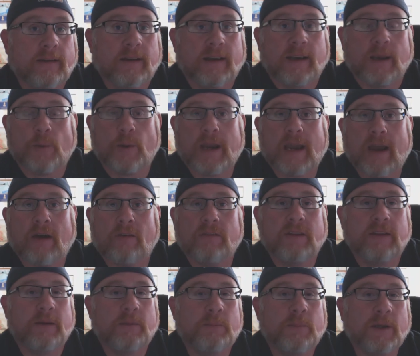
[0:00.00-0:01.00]
And we have
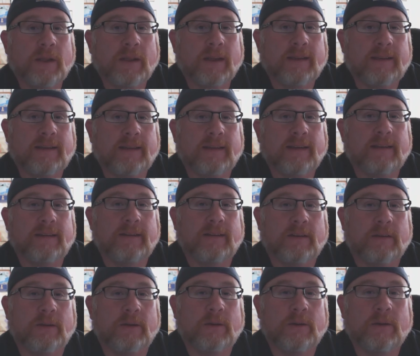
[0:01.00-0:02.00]
the ability
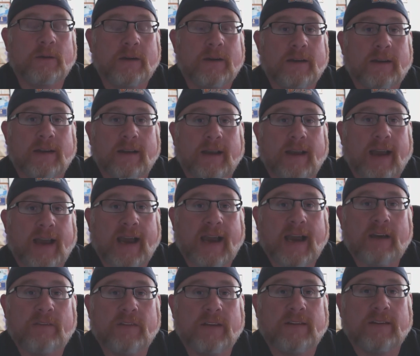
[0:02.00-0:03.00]
to
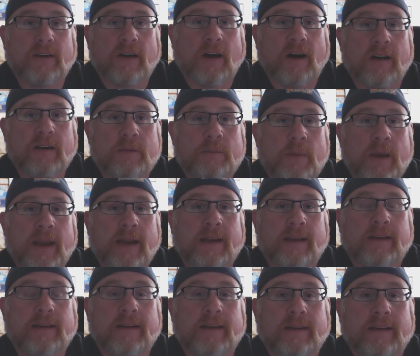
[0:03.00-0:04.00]
have these
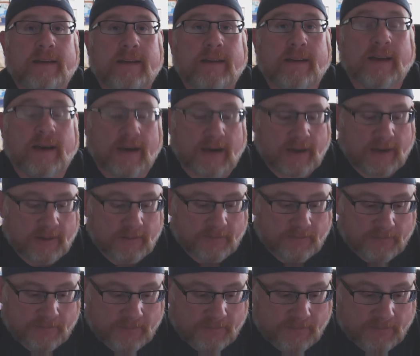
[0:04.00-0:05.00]
automated
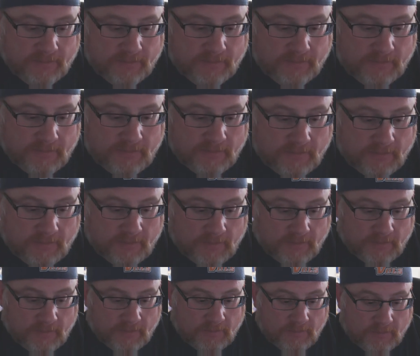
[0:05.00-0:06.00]
um,
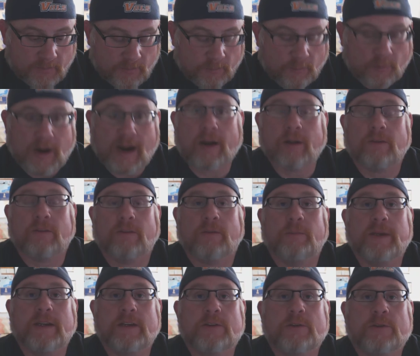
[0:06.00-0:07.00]
routes
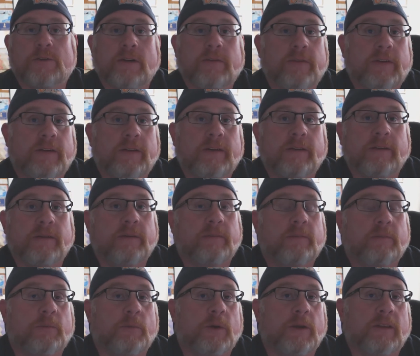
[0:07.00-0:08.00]
being driven
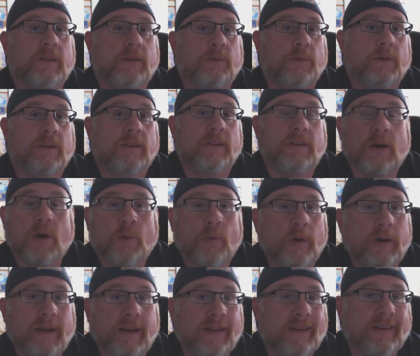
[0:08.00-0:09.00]
with no
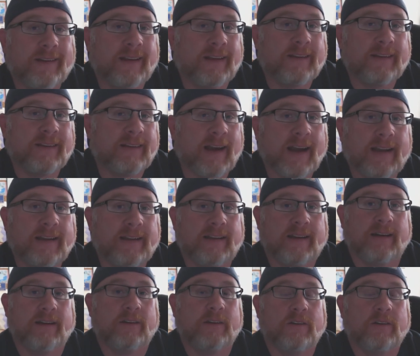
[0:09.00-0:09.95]
one inside there.